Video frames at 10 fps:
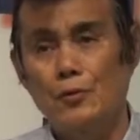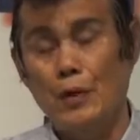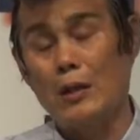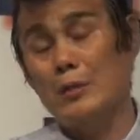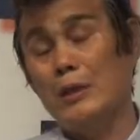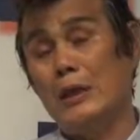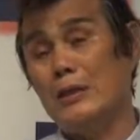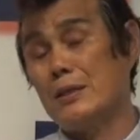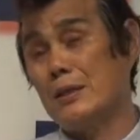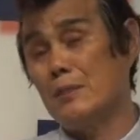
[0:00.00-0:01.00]
whenever they
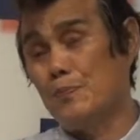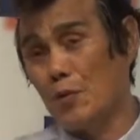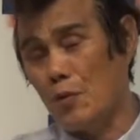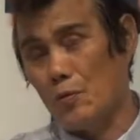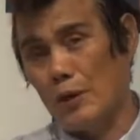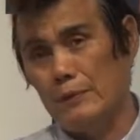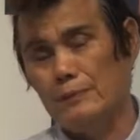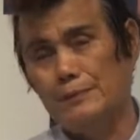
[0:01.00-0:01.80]
see the problem.